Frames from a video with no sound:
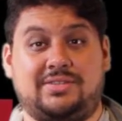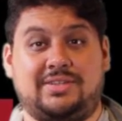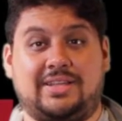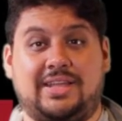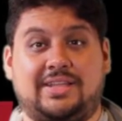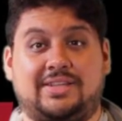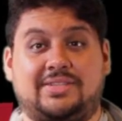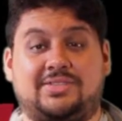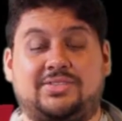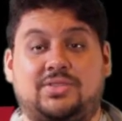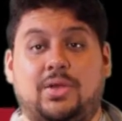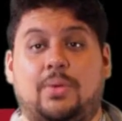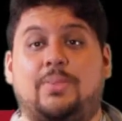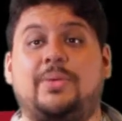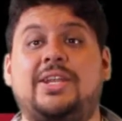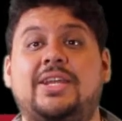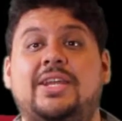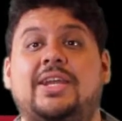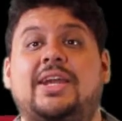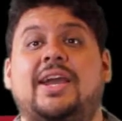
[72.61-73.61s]
like so
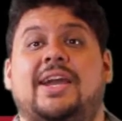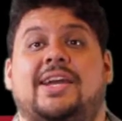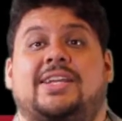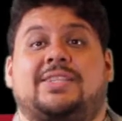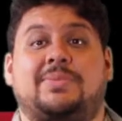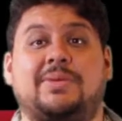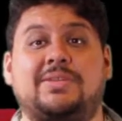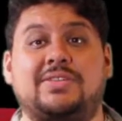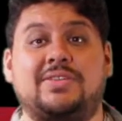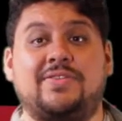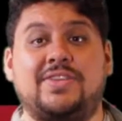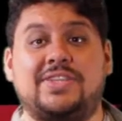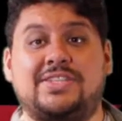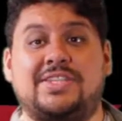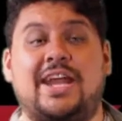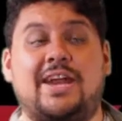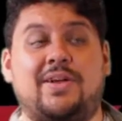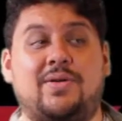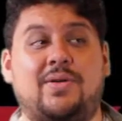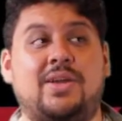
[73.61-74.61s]
many aspects of
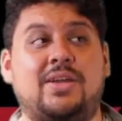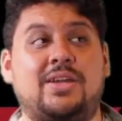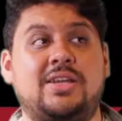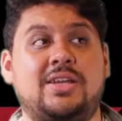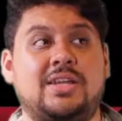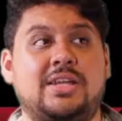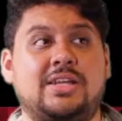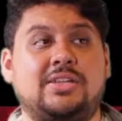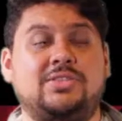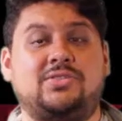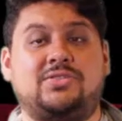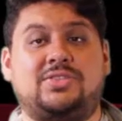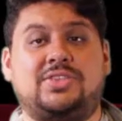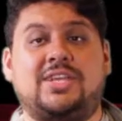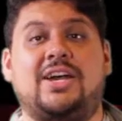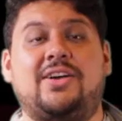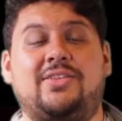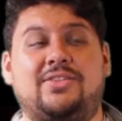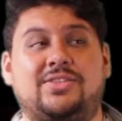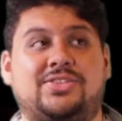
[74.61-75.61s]
this era to
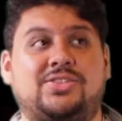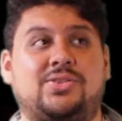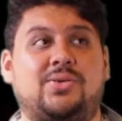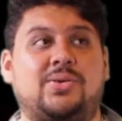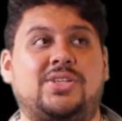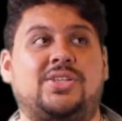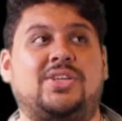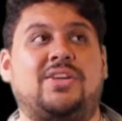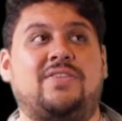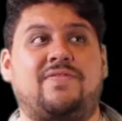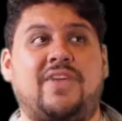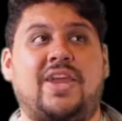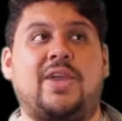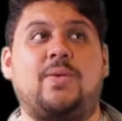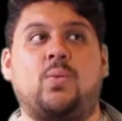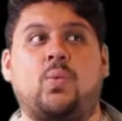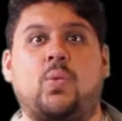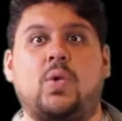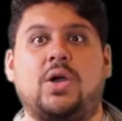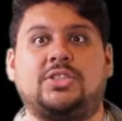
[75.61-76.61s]
tell the story, to
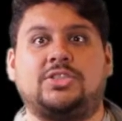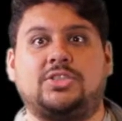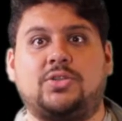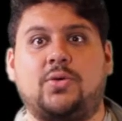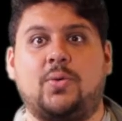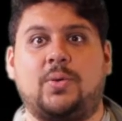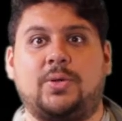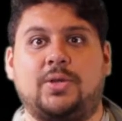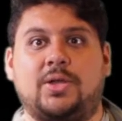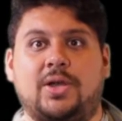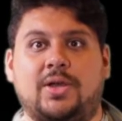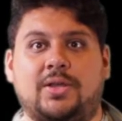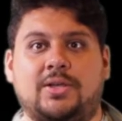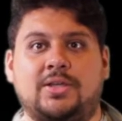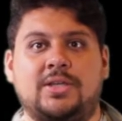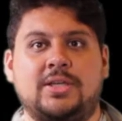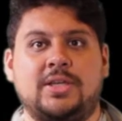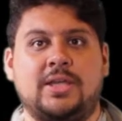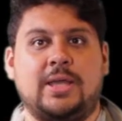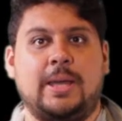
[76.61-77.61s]
convey what's going on.